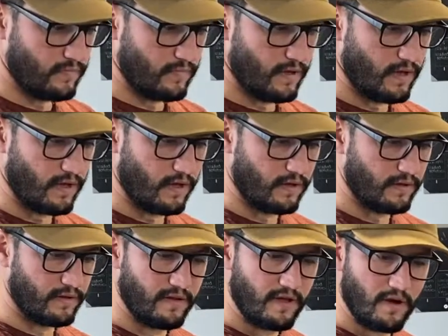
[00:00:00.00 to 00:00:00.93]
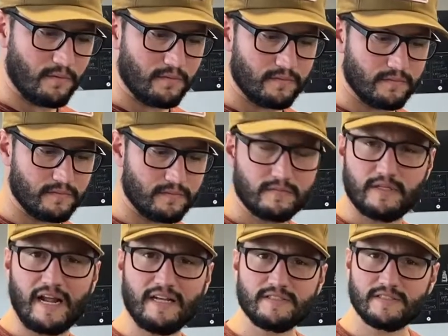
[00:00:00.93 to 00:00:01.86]
Uh, yo, did
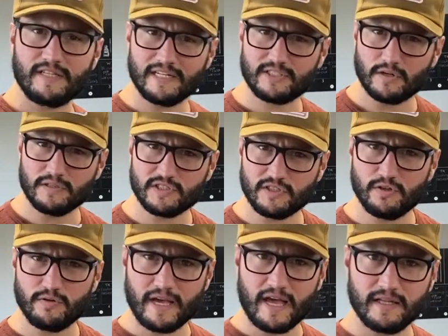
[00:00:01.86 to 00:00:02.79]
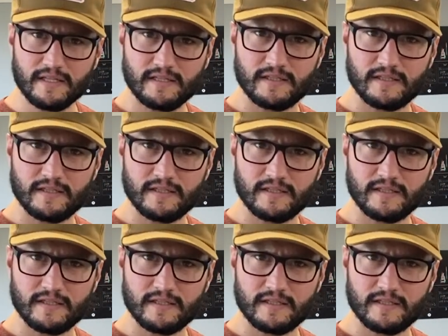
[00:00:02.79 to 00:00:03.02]
I did I show this to you yet?